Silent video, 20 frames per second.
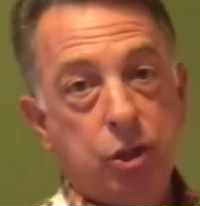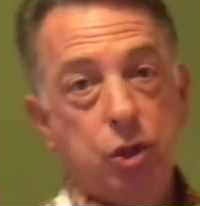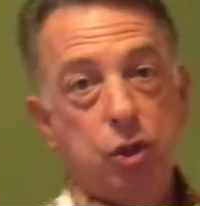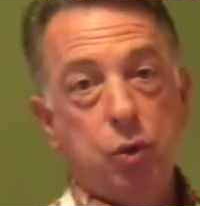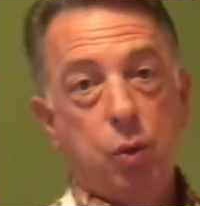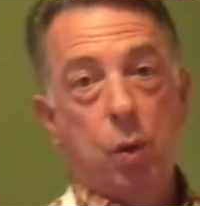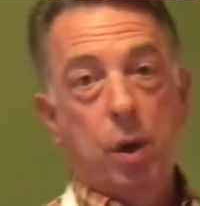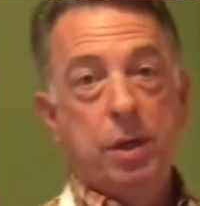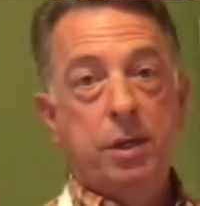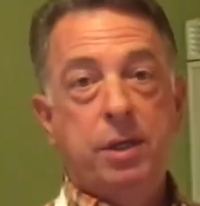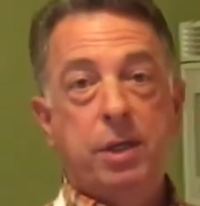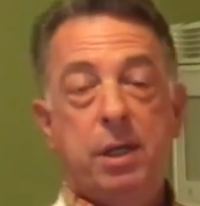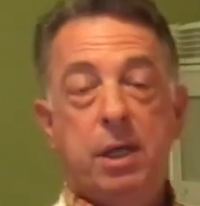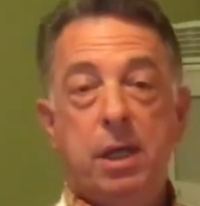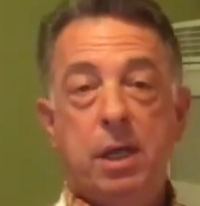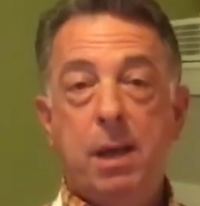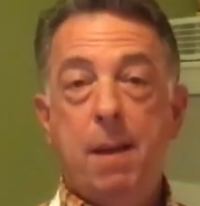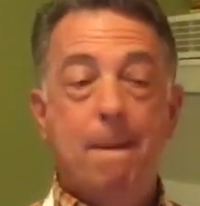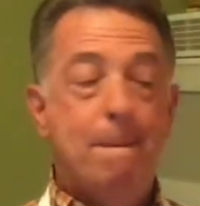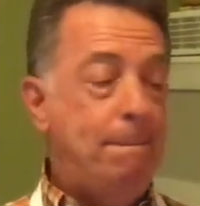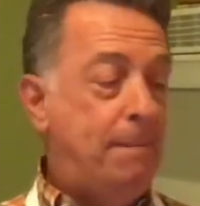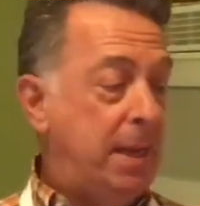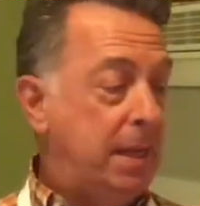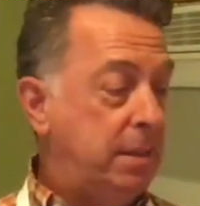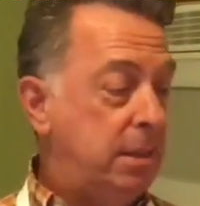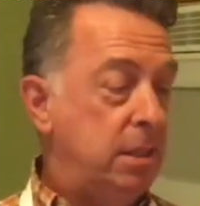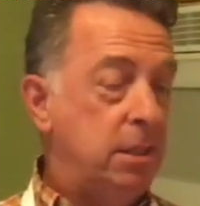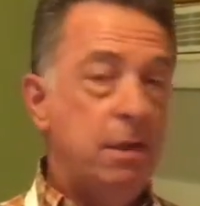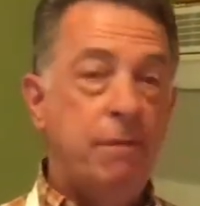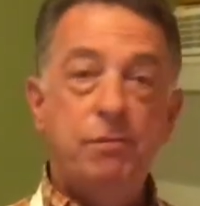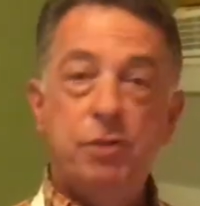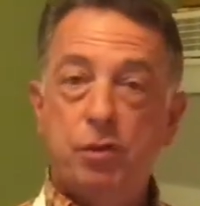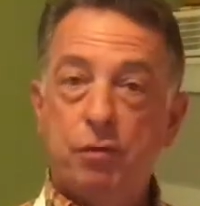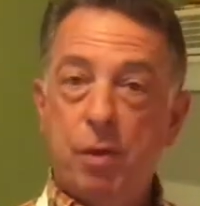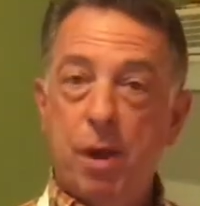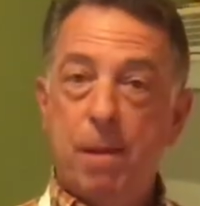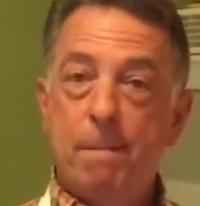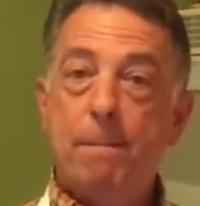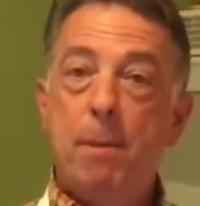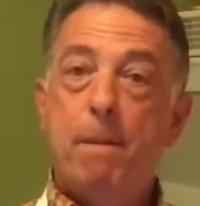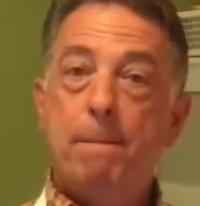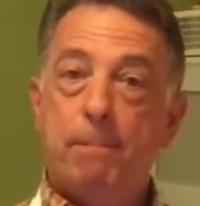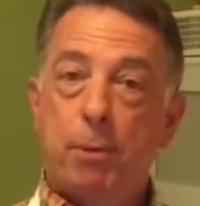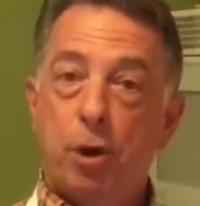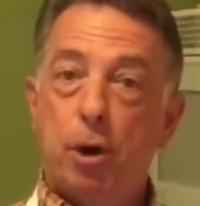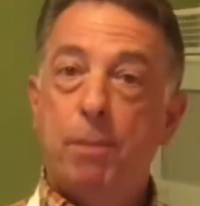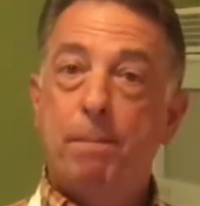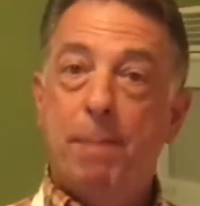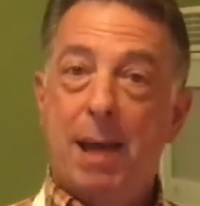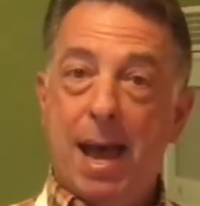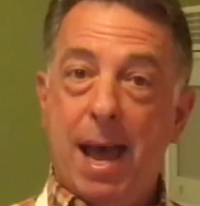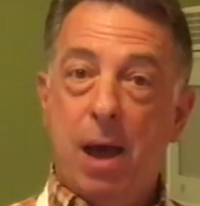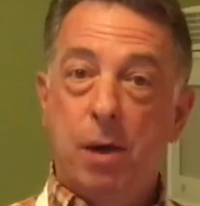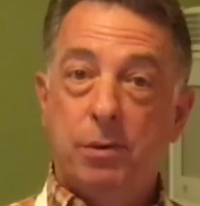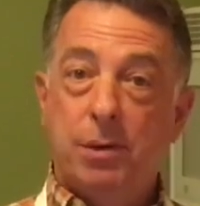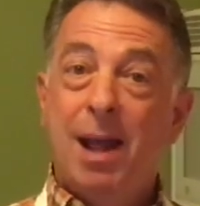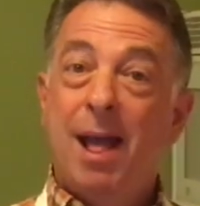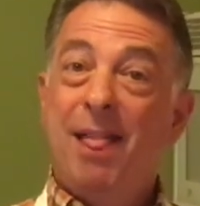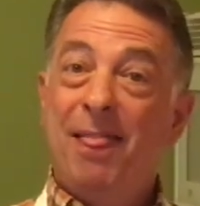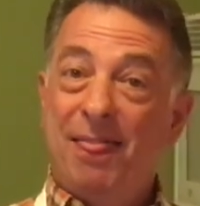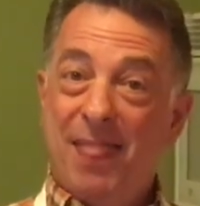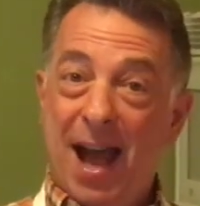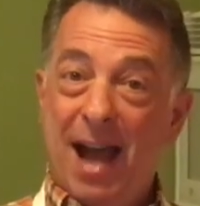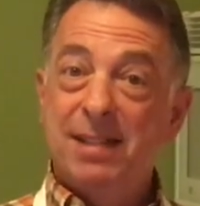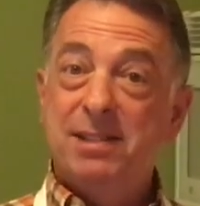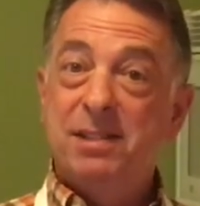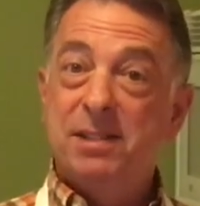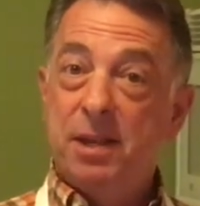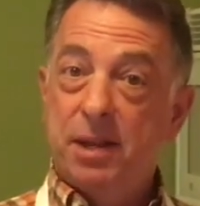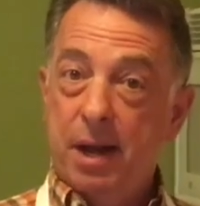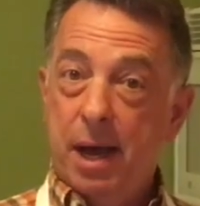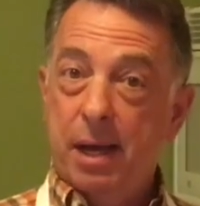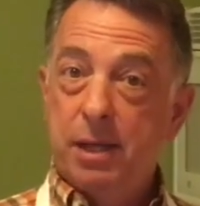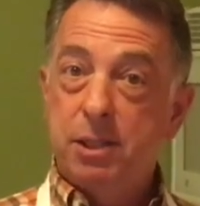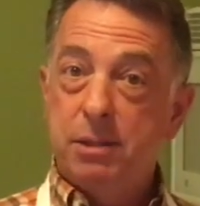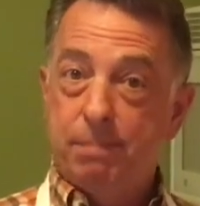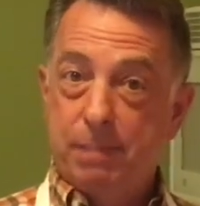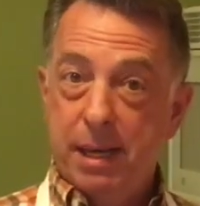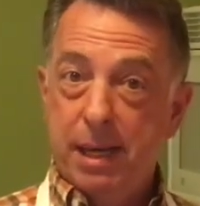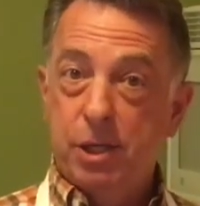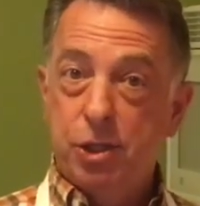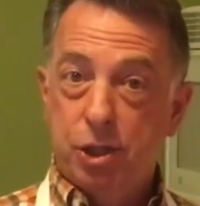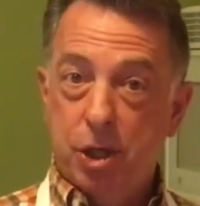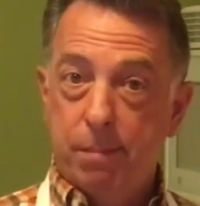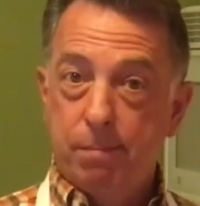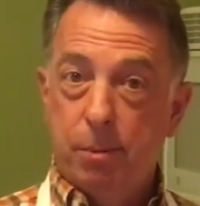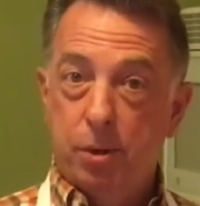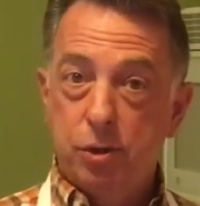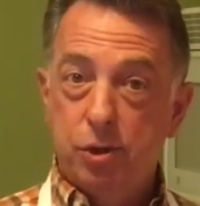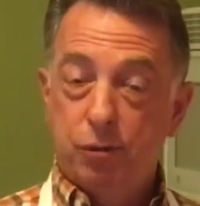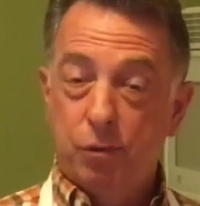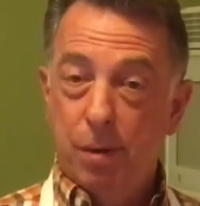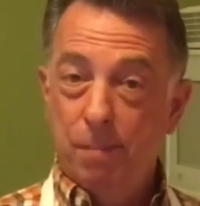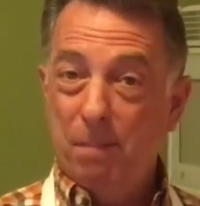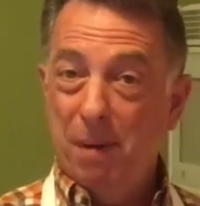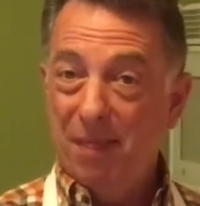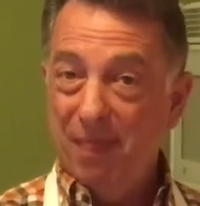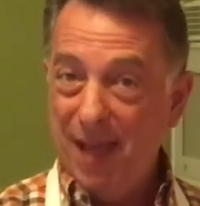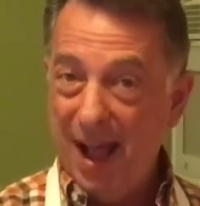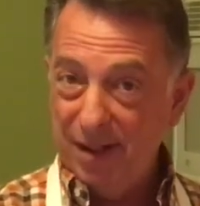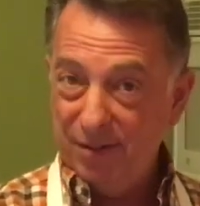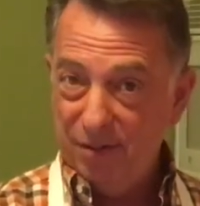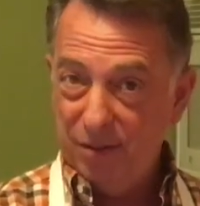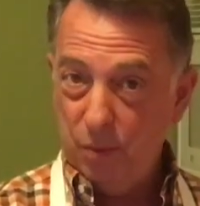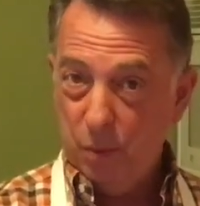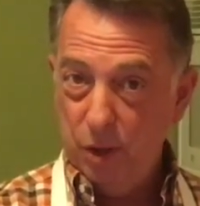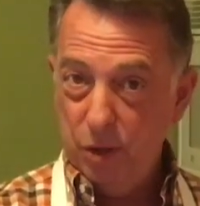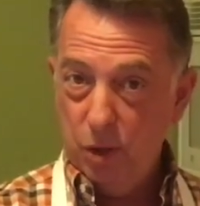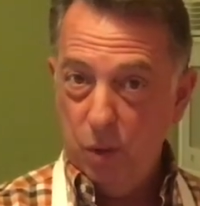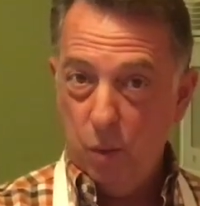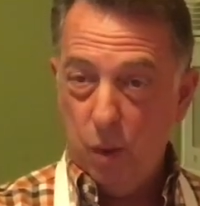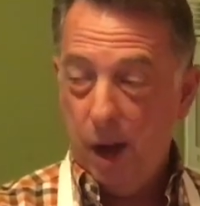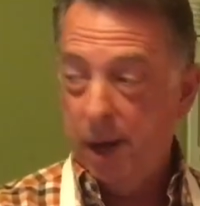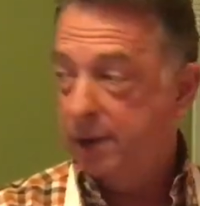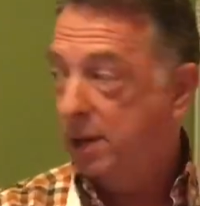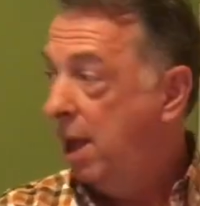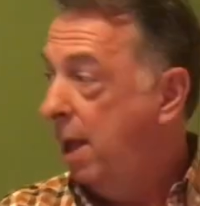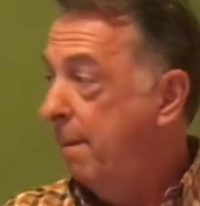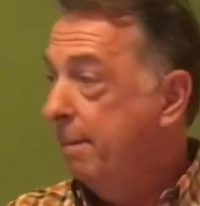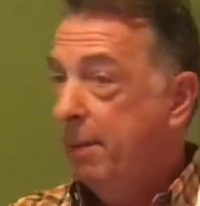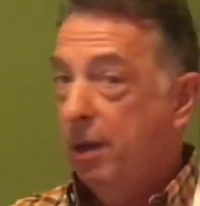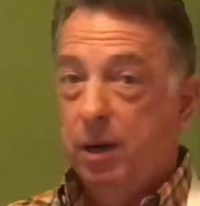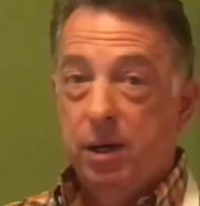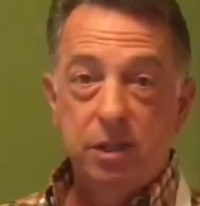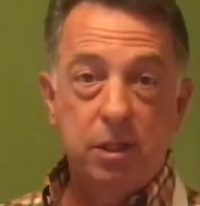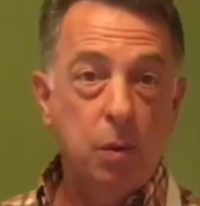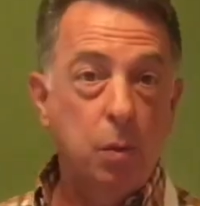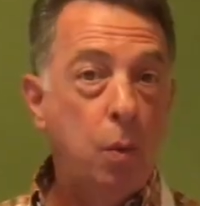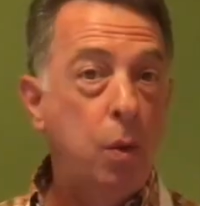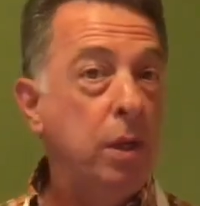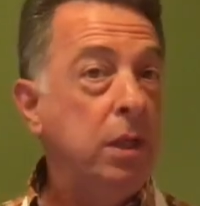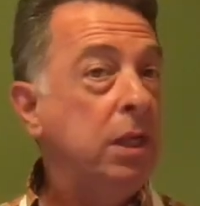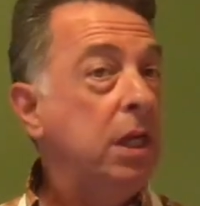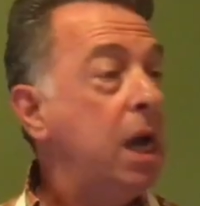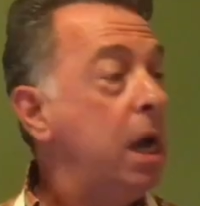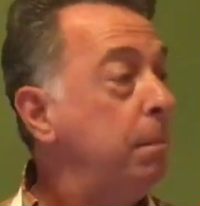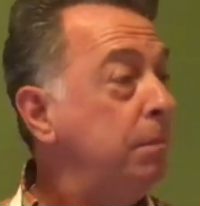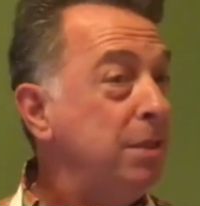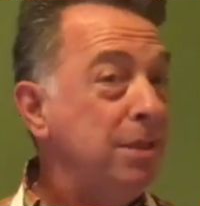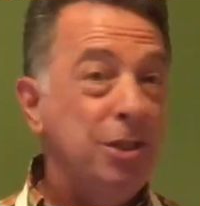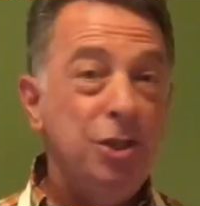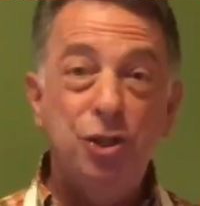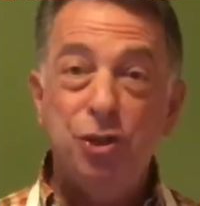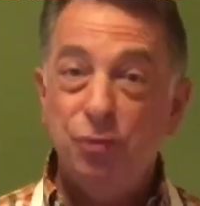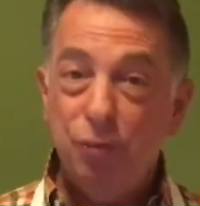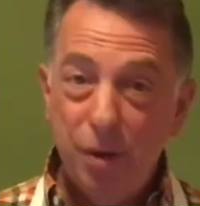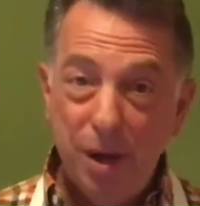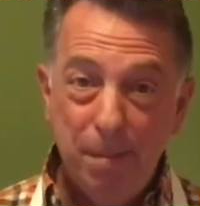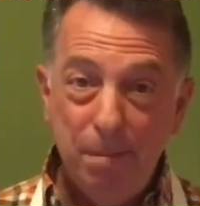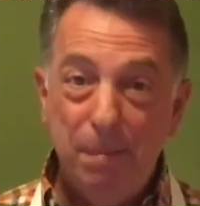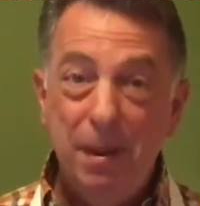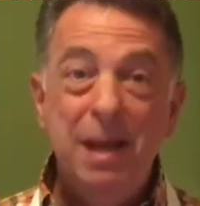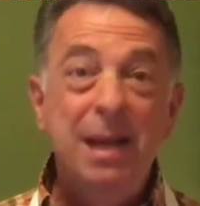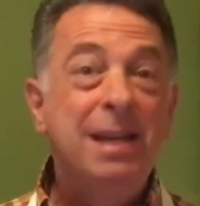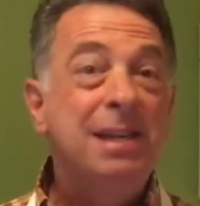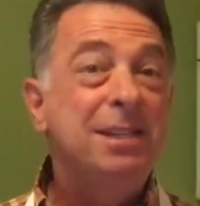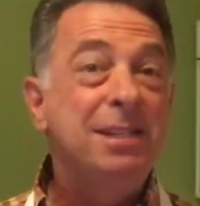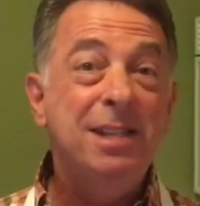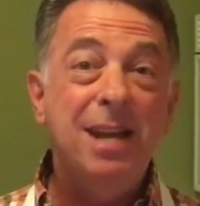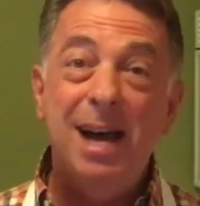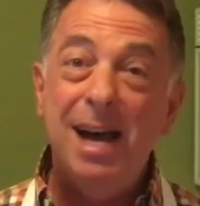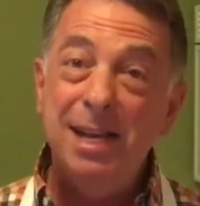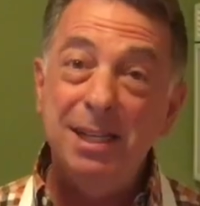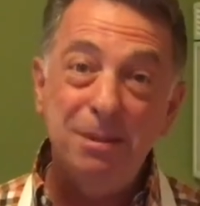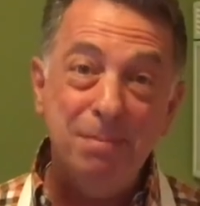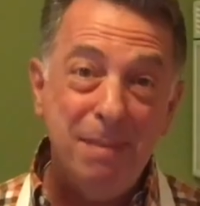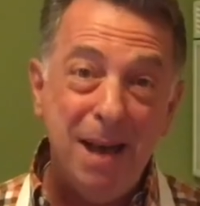to 20 pieces of shrimp per pound. That's the nice big jumbo shrimp, and that's the one you want. Because when it comes to shrimp, size